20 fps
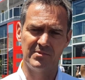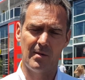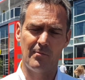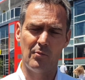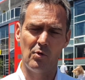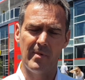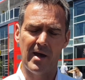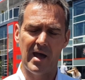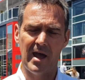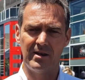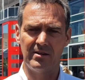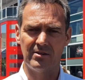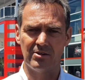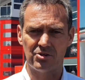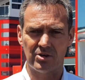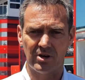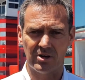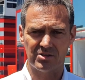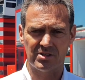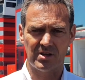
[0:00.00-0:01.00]
double manned, the
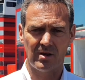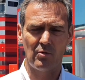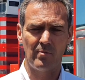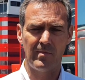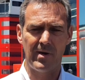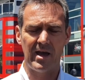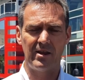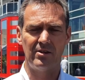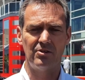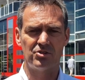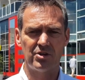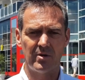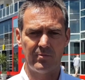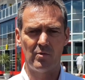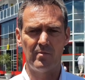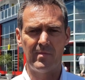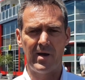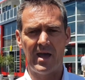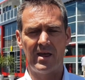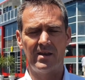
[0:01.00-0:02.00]
trucks double manned and
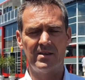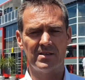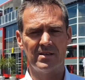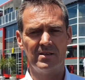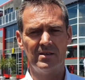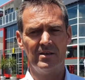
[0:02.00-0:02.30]
triple manned,